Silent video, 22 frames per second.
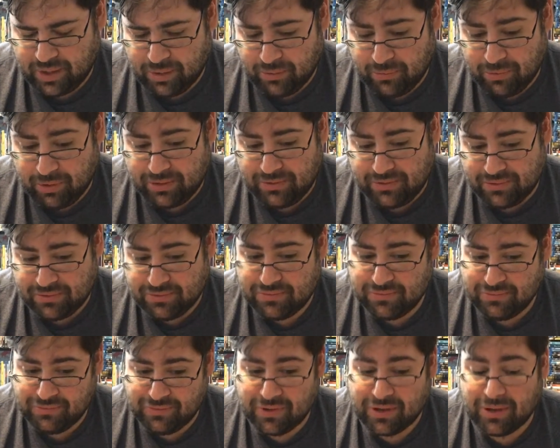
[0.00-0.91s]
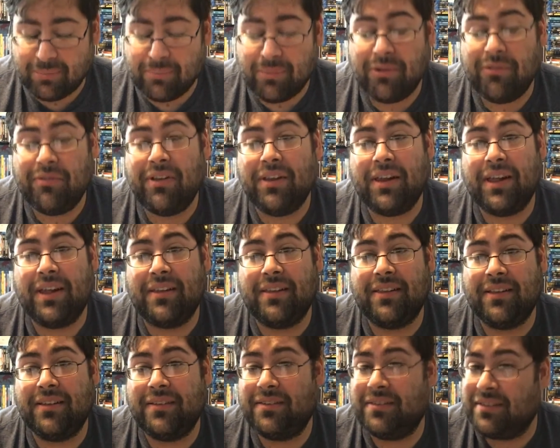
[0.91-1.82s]
which for a movie
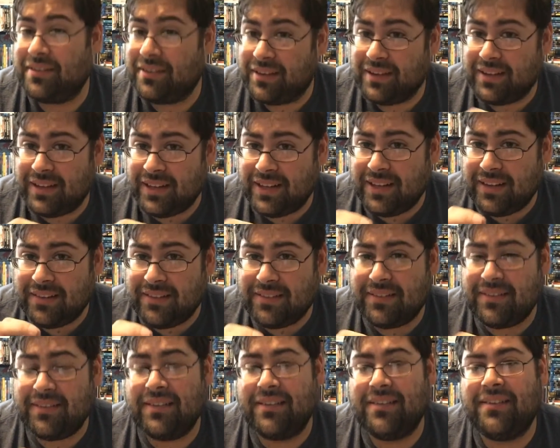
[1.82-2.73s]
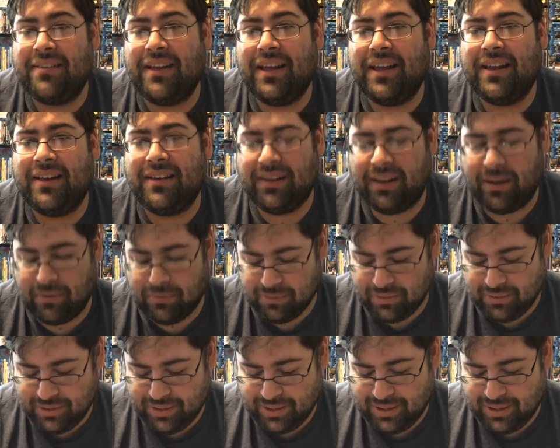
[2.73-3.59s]
like this is a standout.